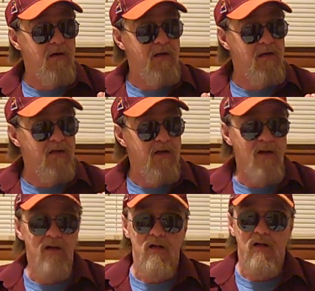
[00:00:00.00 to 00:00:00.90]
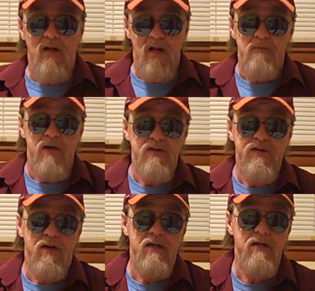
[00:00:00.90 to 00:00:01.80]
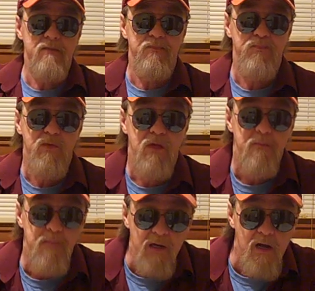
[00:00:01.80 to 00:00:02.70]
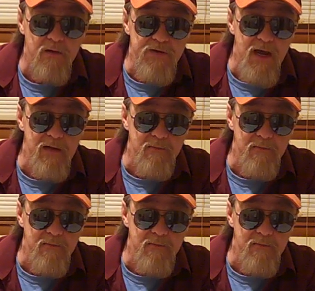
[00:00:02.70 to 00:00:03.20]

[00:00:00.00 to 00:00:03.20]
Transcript: on it mostly because